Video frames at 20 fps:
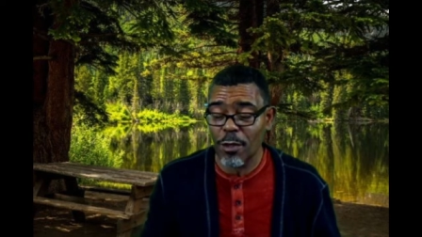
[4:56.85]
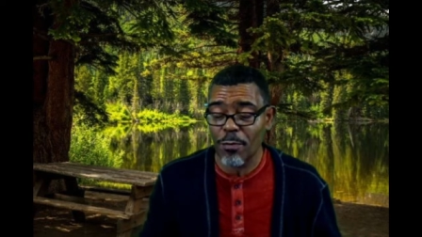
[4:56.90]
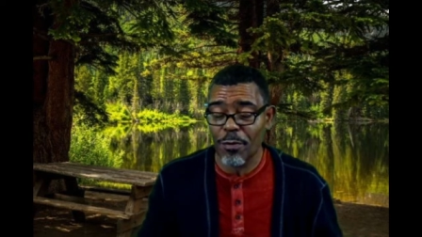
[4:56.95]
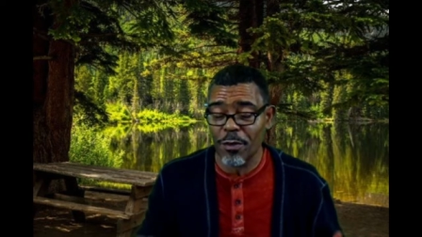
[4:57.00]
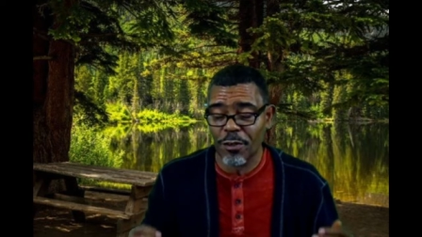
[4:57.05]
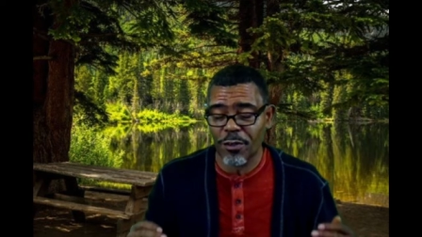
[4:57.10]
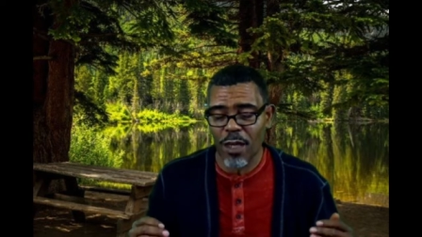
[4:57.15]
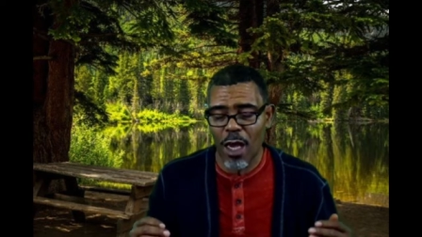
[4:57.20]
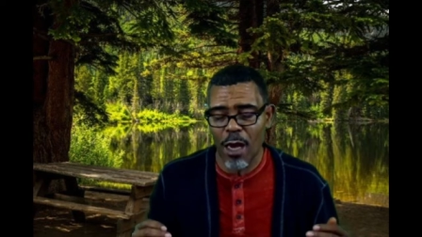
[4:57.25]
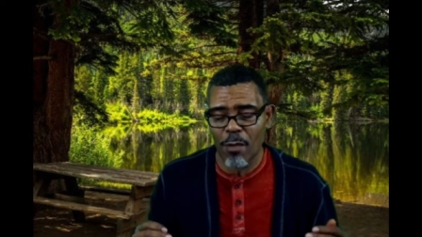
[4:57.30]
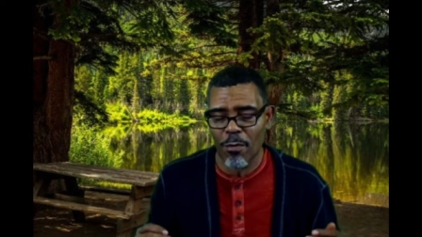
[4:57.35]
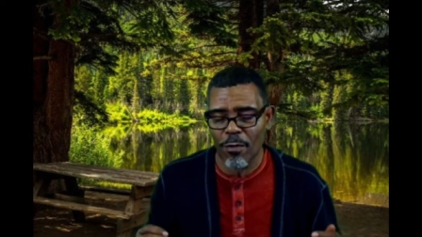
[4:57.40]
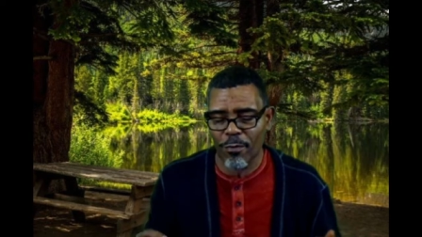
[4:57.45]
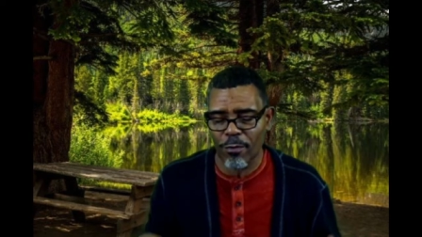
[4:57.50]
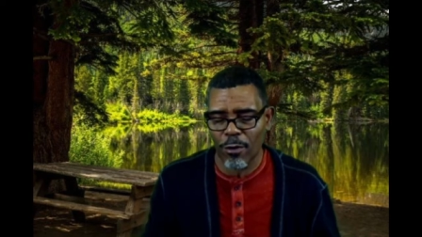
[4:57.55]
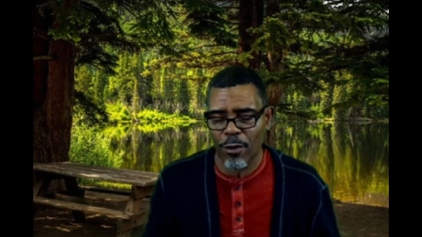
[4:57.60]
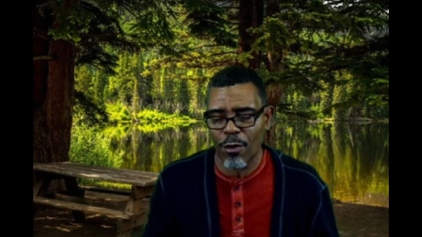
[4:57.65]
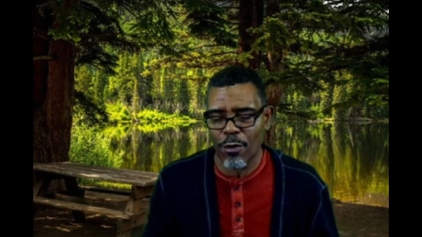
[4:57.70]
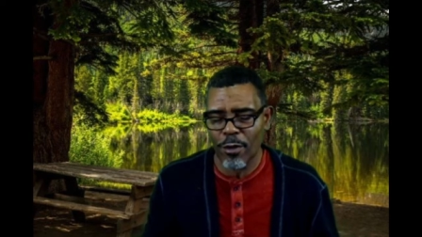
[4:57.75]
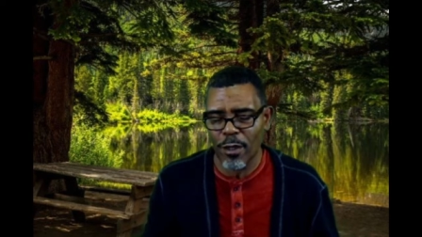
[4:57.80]
this time of
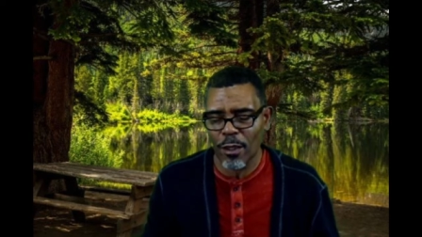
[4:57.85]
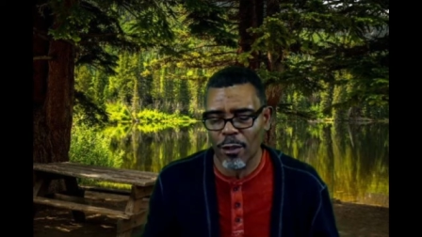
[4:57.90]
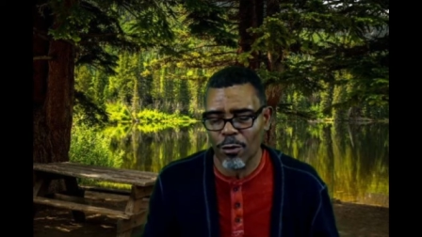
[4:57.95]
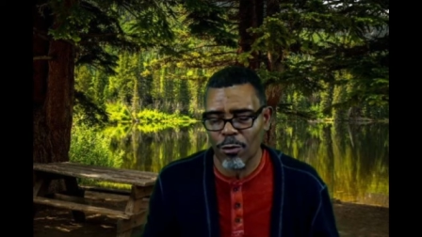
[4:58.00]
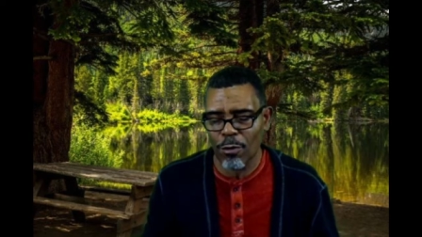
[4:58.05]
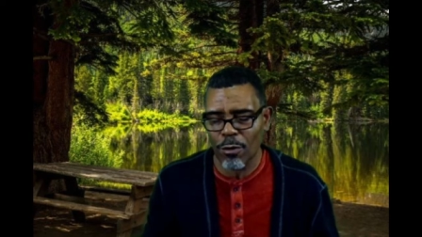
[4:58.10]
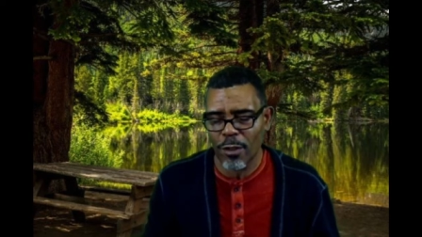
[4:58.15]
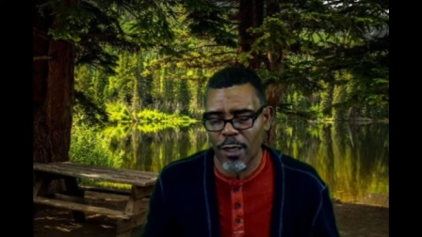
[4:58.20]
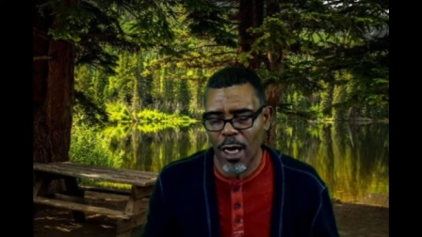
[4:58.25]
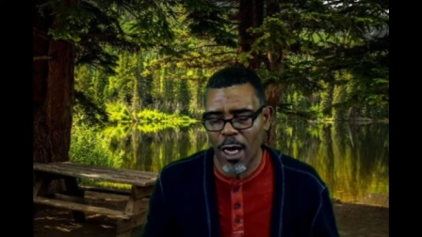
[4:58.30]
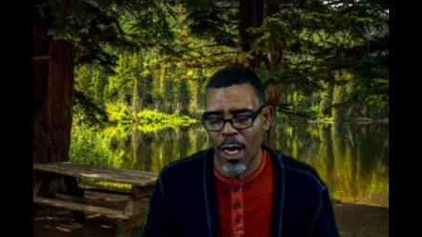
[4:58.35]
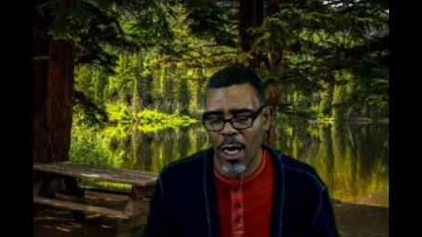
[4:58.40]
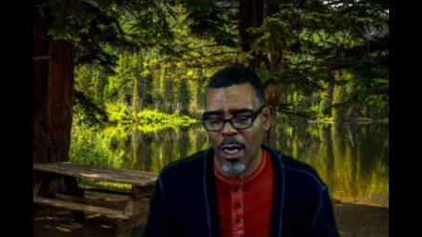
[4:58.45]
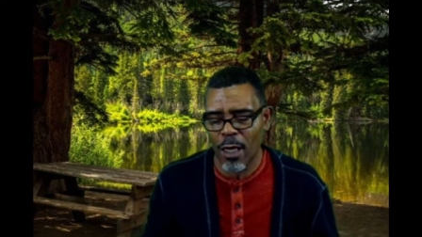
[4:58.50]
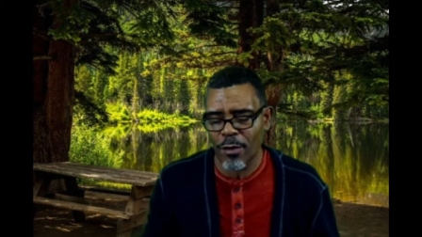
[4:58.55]
learning, Lord God,